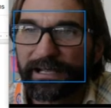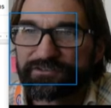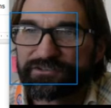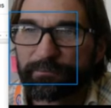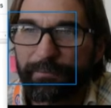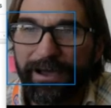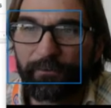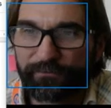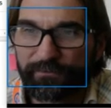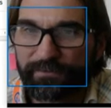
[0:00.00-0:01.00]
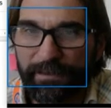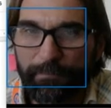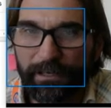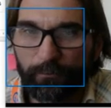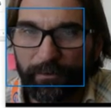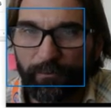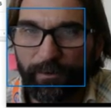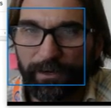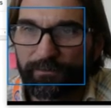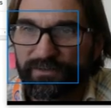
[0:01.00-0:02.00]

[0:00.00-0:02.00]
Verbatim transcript: as to amount they may require.